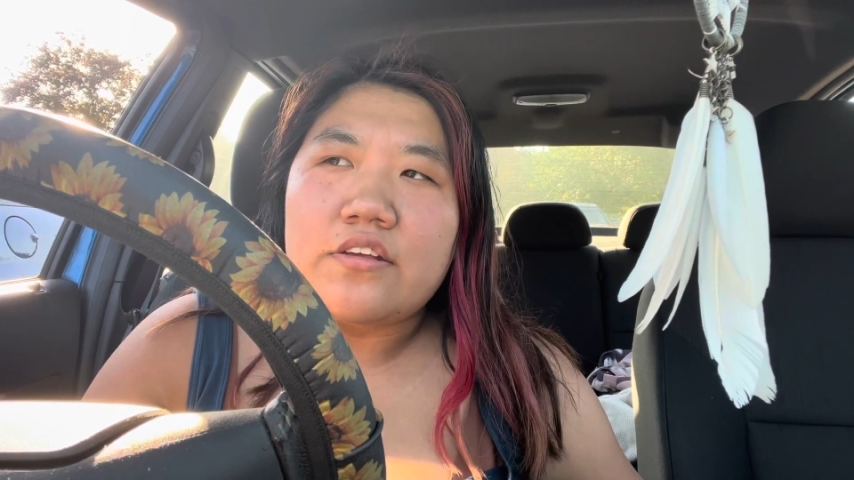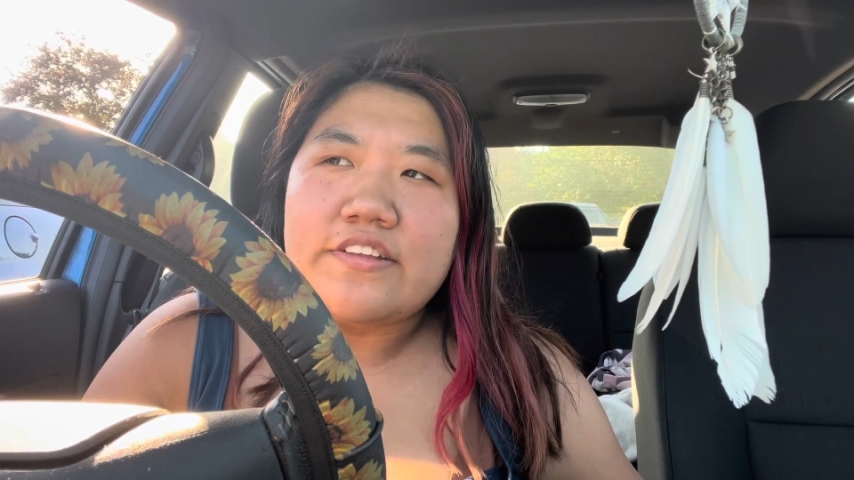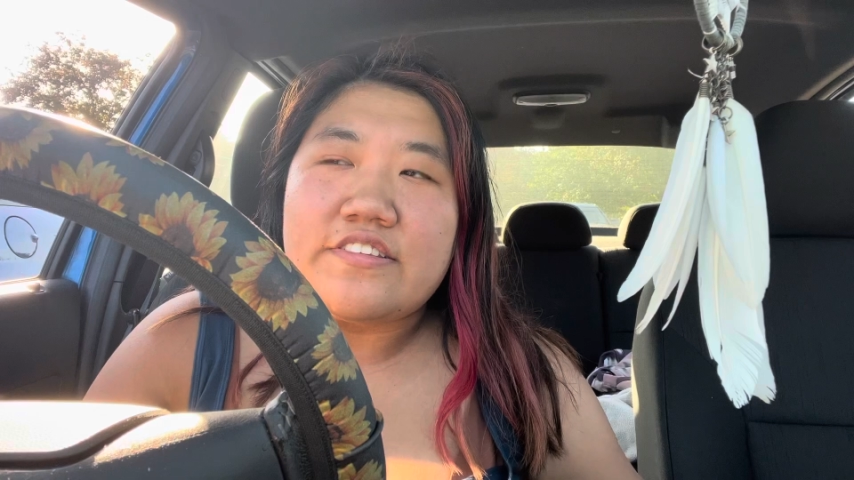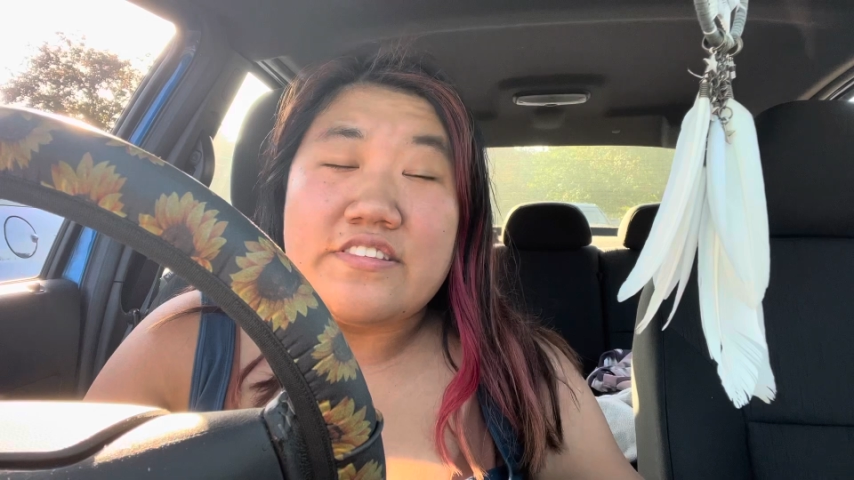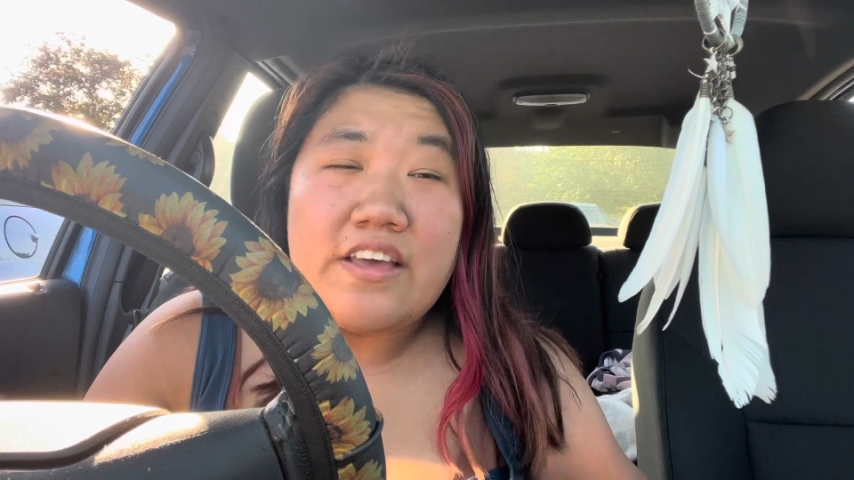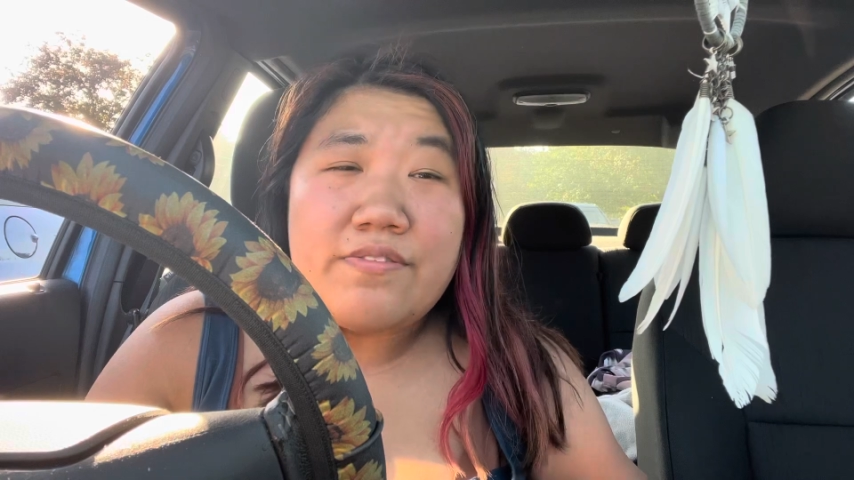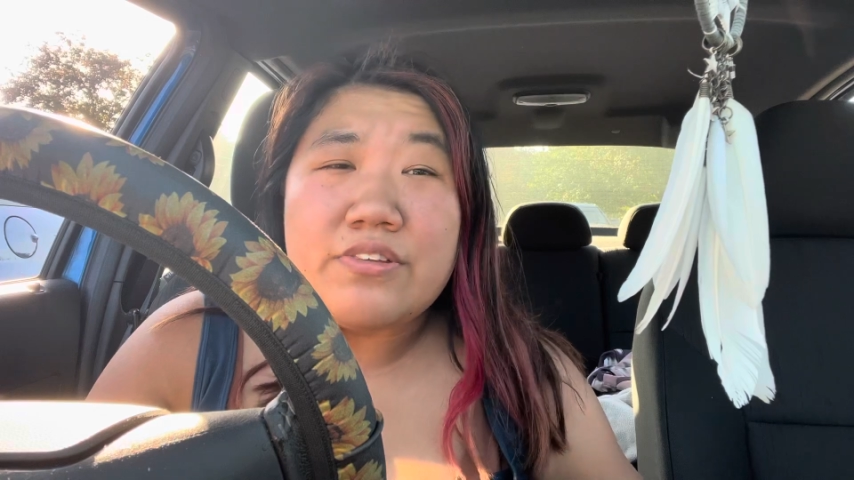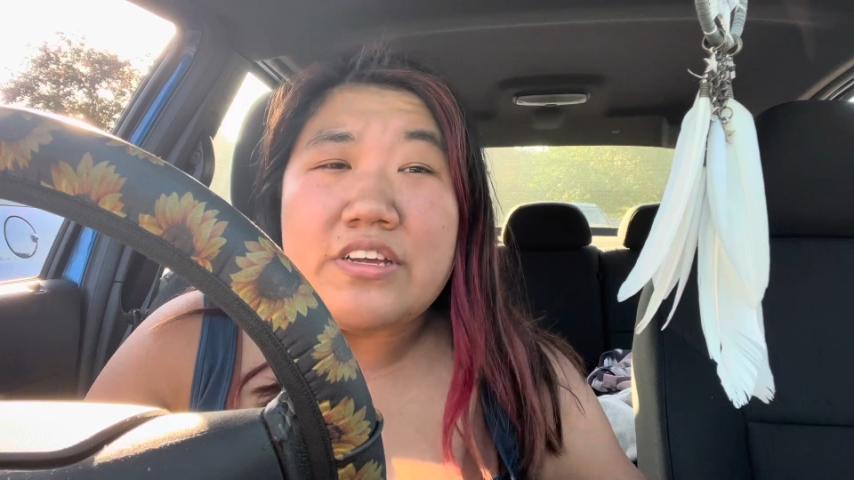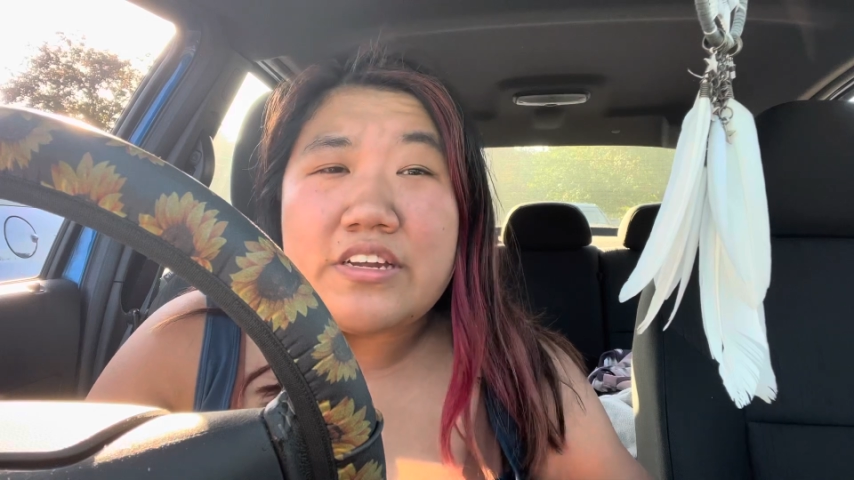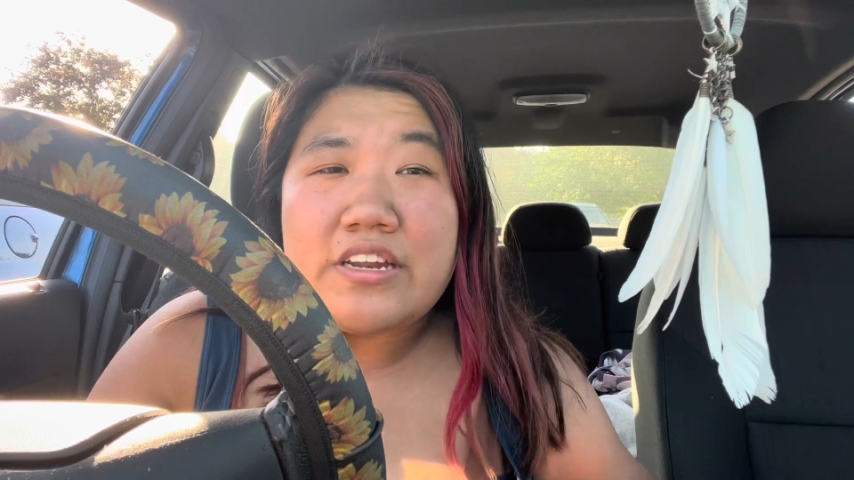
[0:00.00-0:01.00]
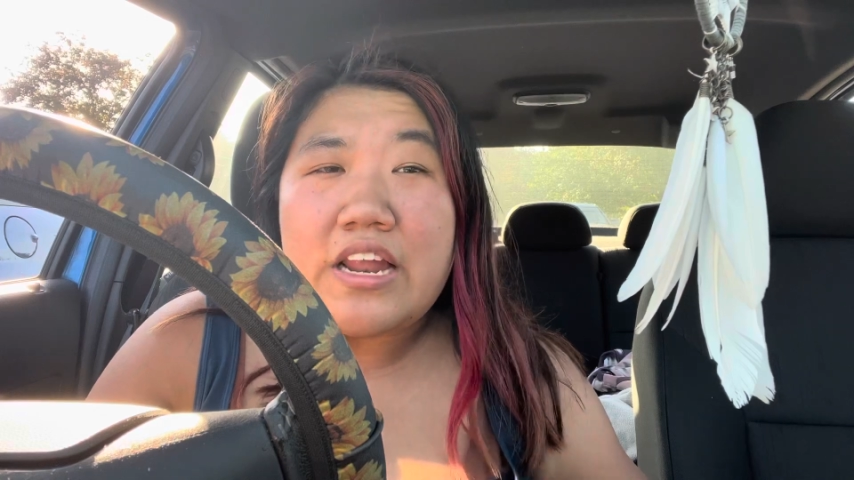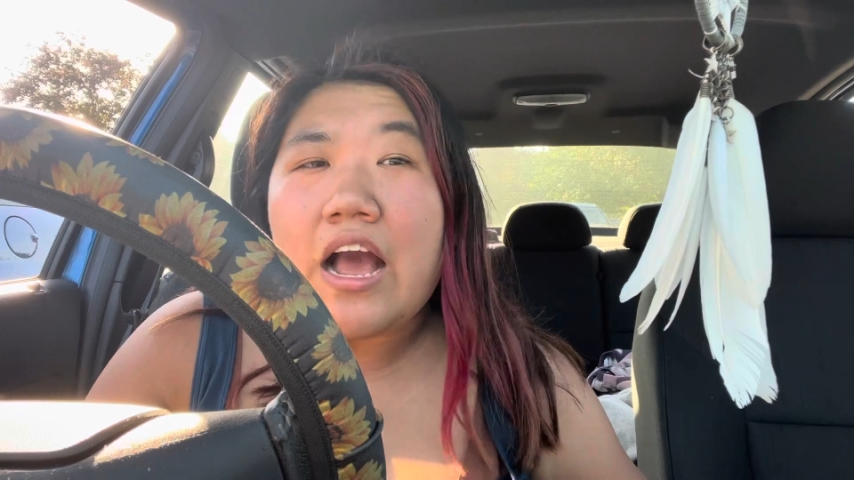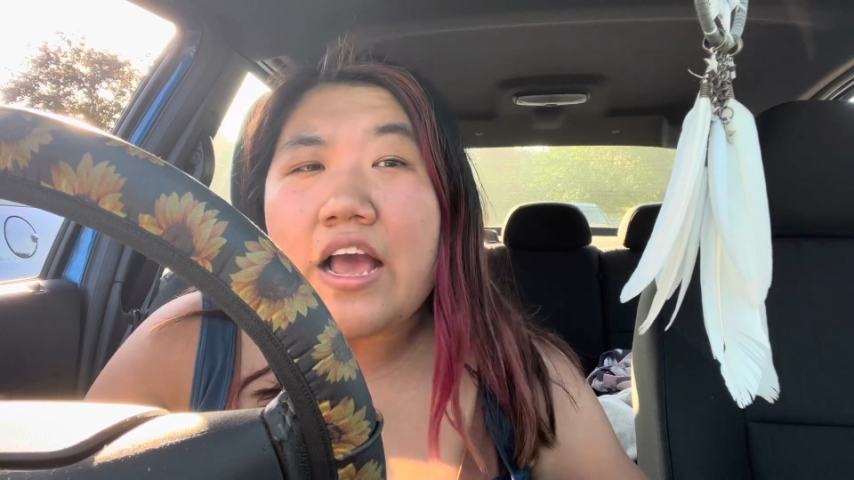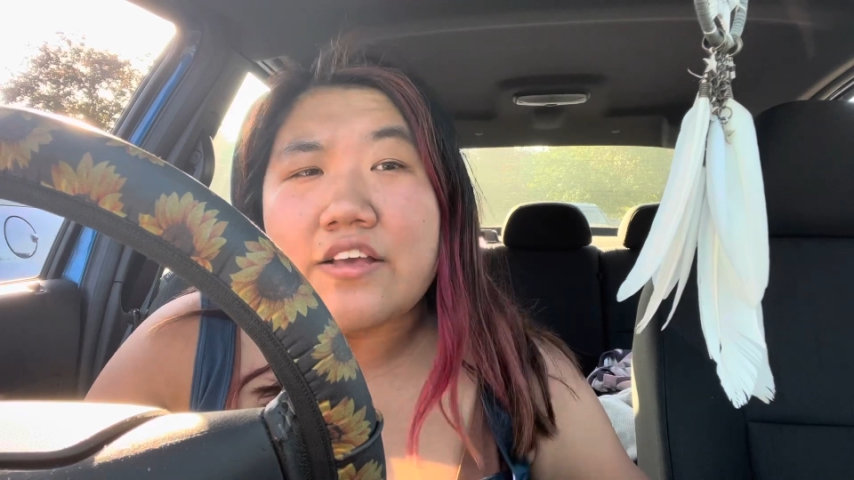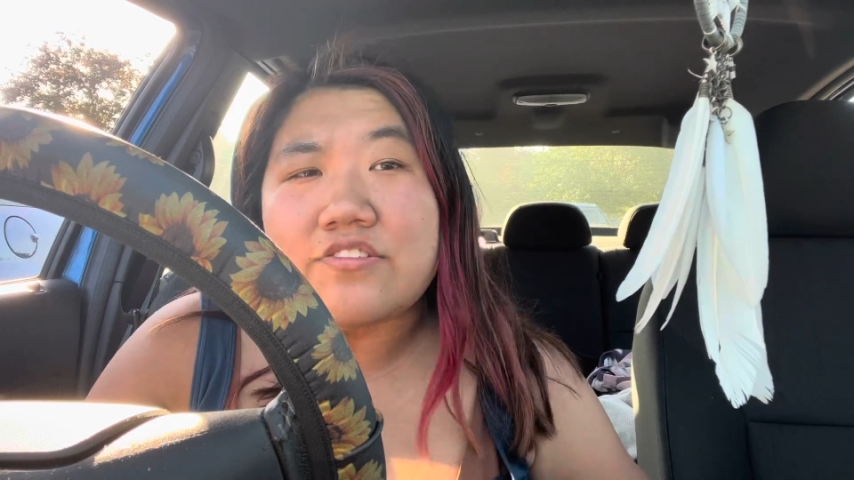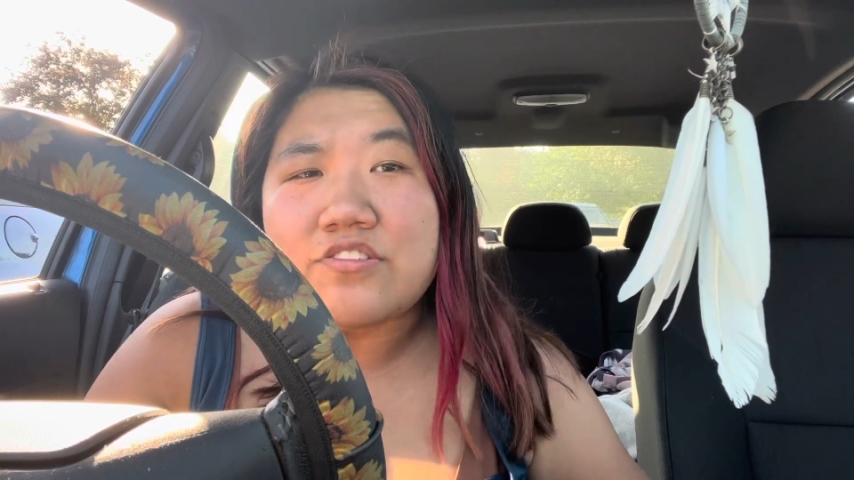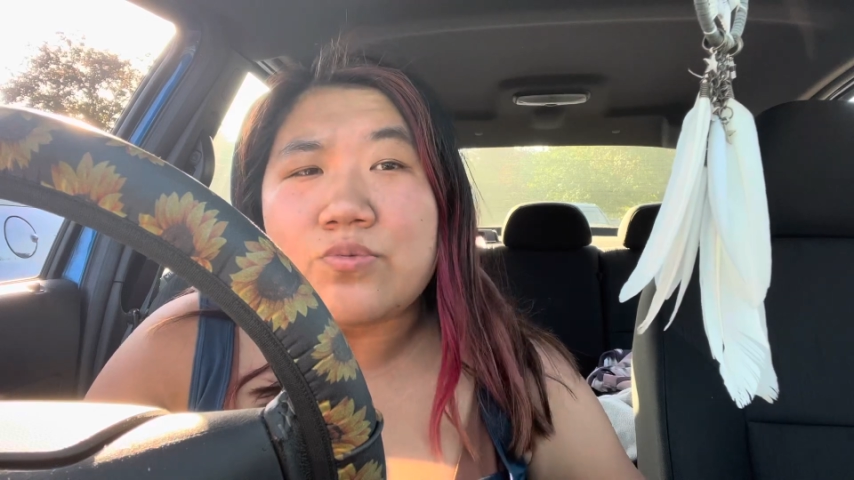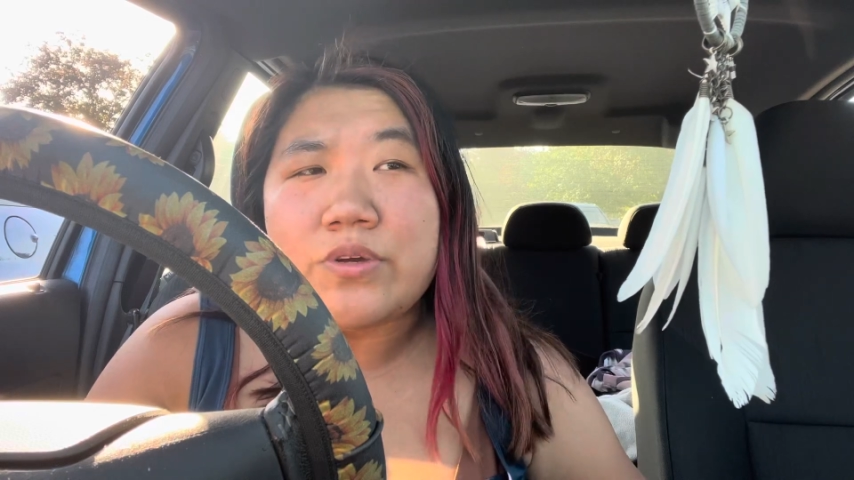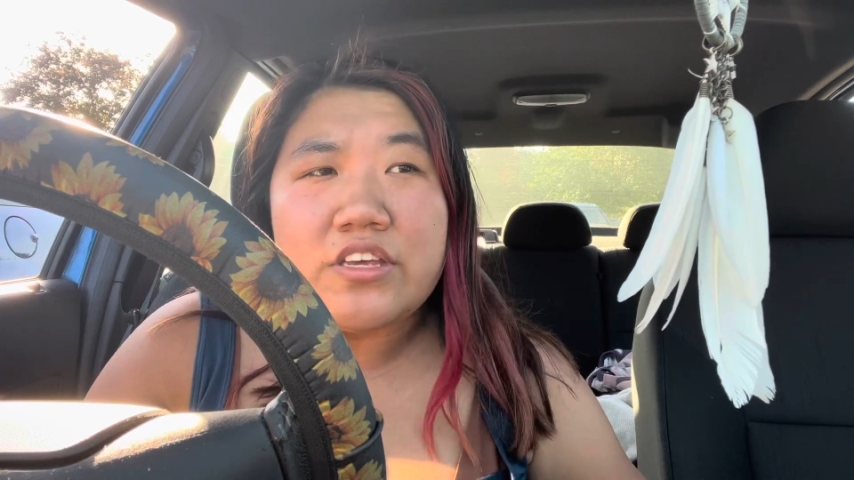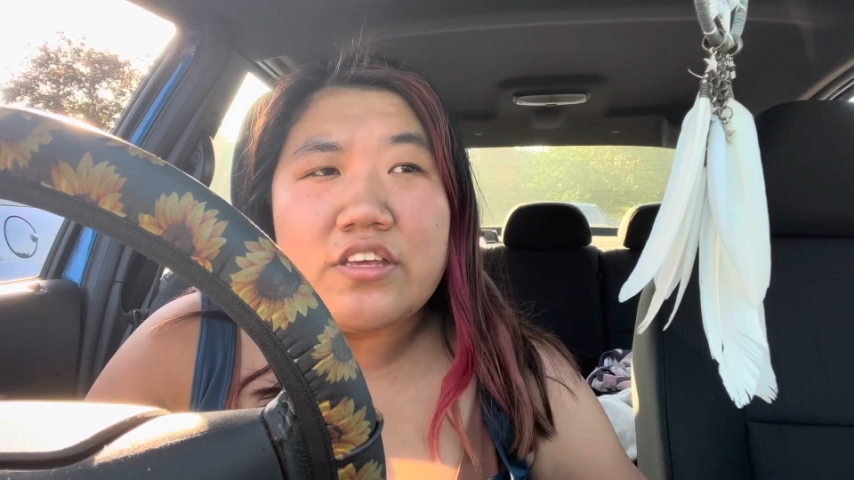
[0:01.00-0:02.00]
It's definitely not as
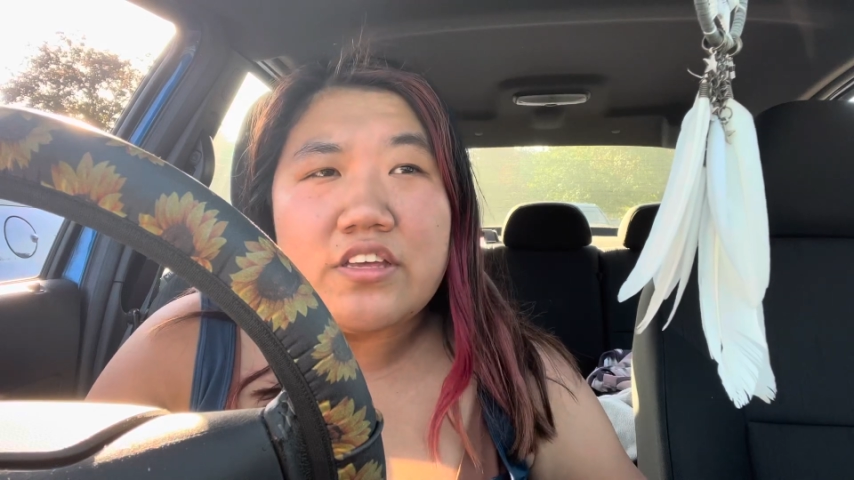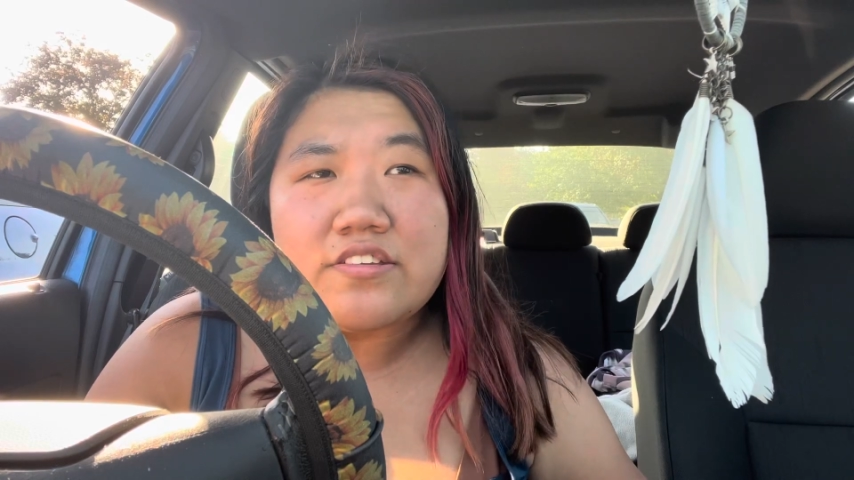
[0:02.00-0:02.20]
sweet